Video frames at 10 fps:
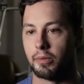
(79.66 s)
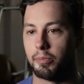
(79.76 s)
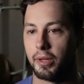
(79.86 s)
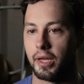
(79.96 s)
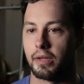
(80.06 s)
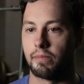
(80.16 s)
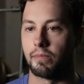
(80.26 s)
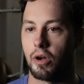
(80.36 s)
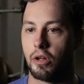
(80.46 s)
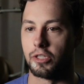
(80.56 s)
able to play
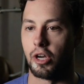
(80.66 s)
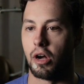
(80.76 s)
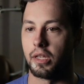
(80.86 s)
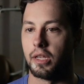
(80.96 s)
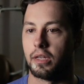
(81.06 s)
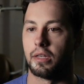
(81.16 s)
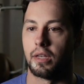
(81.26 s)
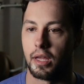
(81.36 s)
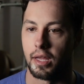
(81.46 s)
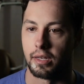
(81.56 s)
college
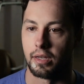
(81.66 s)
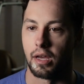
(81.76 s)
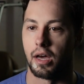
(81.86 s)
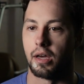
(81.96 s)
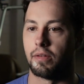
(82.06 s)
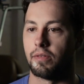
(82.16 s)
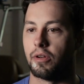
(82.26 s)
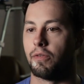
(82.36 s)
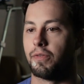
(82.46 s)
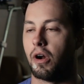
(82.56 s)
hockey and
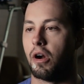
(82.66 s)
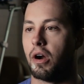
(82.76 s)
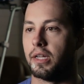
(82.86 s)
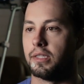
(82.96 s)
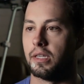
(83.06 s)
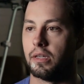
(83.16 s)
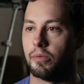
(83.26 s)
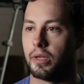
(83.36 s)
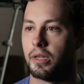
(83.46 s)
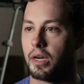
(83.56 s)
you know, for RIT,
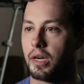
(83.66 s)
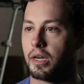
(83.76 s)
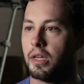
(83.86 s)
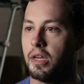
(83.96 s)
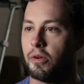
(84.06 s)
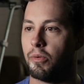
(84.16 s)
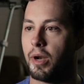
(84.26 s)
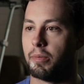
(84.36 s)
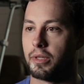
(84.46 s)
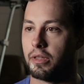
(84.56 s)
we
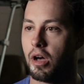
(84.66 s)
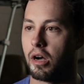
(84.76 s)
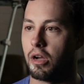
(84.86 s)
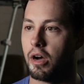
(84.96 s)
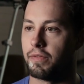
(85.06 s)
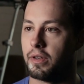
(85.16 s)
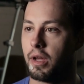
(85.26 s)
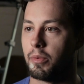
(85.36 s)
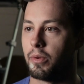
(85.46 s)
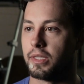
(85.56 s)
were able to knock off the
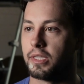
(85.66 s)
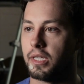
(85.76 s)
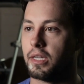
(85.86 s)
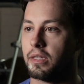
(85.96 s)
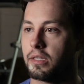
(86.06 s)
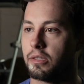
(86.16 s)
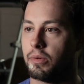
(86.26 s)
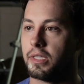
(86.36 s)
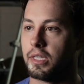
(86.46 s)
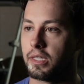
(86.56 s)
number one seed in the
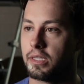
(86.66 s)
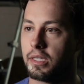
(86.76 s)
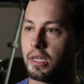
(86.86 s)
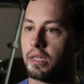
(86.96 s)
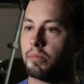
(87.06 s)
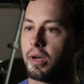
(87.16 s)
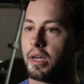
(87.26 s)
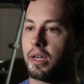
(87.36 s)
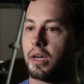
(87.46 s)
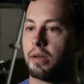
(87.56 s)
Sweet 16
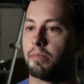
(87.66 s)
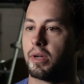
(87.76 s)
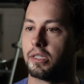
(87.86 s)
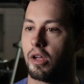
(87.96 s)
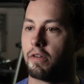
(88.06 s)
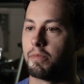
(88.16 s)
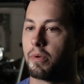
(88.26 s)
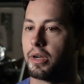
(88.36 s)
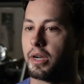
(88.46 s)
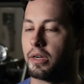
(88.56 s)
my
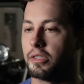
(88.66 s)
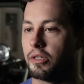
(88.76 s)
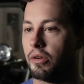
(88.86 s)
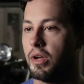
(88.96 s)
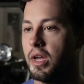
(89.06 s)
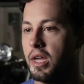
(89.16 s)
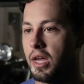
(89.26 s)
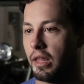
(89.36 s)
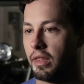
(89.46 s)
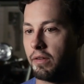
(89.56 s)
sophomore year. So
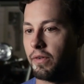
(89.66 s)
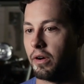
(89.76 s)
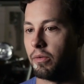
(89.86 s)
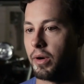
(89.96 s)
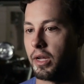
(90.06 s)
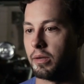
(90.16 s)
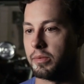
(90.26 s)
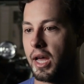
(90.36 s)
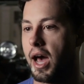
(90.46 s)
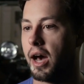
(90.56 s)
I think for when it
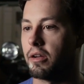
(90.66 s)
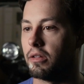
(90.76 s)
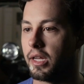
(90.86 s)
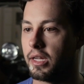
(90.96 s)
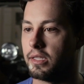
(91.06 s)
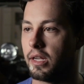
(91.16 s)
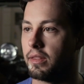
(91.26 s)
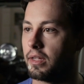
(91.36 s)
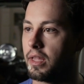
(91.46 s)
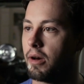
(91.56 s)
comes to accolades,
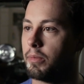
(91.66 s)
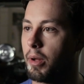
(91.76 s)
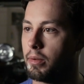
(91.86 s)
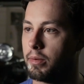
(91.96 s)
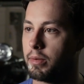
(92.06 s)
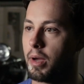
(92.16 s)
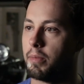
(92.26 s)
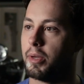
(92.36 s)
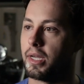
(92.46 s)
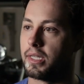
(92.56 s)
I think that would probably be
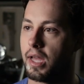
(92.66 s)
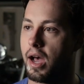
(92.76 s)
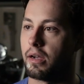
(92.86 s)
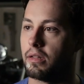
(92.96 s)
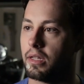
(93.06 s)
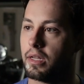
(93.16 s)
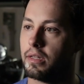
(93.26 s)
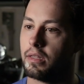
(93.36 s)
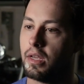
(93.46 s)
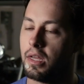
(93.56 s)
my biggest
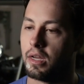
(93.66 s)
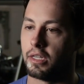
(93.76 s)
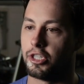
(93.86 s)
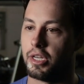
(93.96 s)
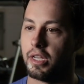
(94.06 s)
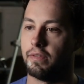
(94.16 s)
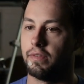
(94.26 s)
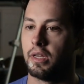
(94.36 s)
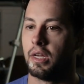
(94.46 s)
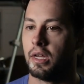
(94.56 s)
accolade
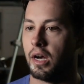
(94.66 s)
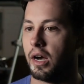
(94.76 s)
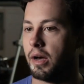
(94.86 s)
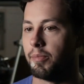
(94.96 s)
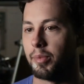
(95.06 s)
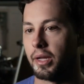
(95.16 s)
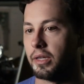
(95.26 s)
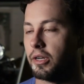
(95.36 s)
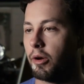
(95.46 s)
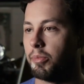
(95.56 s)
achieved.
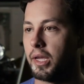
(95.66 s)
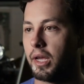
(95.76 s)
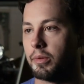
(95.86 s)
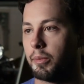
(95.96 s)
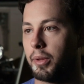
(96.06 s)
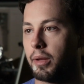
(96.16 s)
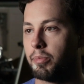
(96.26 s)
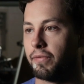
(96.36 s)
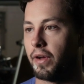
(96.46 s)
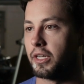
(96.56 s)
But you know, being able to play
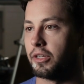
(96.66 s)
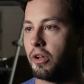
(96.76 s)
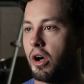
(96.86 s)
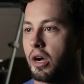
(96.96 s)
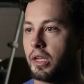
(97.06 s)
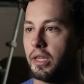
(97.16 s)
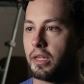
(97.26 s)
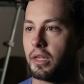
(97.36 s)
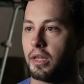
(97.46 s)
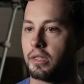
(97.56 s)
professional
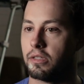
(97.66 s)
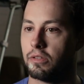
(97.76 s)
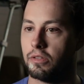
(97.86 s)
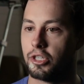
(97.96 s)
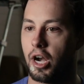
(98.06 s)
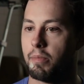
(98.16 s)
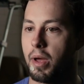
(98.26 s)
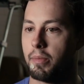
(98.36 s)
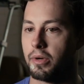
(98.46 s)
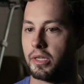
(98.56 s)
hockey and share
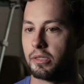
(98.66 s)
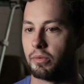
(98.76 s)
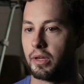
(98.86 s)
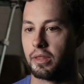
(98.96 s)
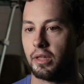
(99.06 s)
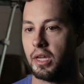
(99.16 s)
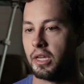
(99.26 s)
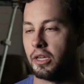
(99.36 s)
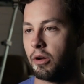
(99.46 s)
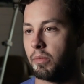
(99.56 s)
memories with,
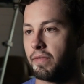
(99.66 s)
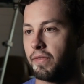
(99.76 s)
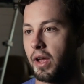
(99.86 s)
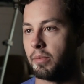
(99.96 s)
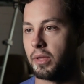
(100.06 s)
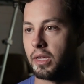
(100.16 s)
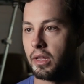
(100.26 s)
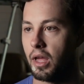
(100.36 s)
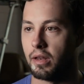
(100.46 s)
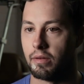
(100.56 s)
you know, my family
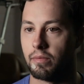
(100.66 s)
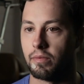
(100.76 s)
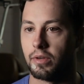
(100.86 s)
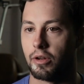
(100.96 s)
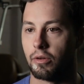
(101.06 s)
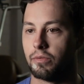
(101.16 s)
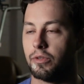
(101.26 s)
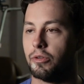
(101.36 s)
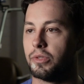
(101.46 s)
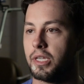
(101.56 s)
and you know,
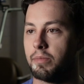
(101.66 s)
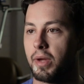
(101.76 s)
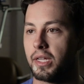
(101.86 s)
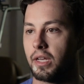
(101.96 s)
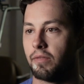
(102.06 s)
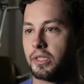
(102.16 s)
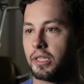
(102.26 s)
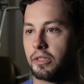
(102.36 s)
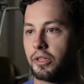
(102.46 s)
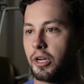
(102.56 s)
new teammates every
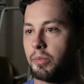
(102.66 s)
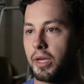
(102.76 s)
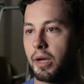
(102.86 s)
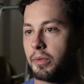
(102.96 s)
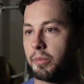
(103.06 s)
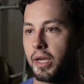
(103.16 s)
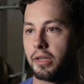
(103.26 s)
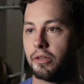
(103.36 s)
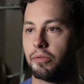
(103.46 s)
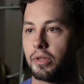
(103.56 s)
single year, being able to
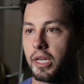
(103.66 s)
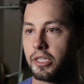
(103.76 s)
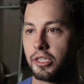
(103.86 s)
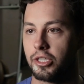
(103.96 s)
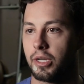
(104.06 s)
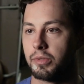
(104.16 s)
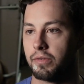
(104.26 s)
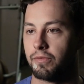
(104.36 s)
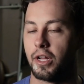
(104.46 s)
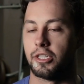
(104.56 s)
make new
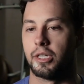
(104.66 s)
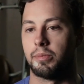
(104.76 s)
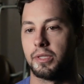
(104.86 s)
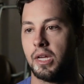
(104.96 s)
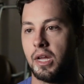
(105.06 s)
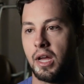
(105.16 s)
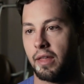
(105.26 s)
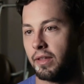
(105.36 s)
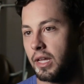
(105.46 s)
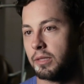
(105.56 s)
relationships and friendships,
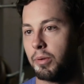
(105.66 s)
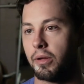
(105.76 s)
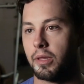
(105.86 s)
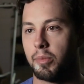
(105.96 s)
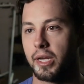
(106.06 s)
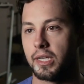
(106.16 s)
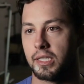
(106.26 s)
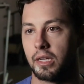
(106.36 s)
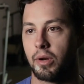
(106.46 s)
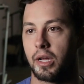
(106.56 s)
I think that's probably the
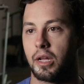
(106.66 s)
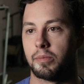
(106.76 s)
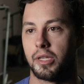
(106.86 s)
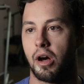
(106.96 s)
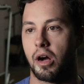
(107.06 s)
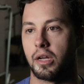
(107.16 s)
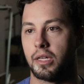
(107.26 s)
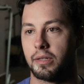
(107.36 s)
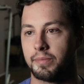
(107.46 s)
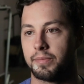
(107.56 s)
biggest thing when it comes to
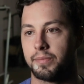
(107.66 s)
hockey.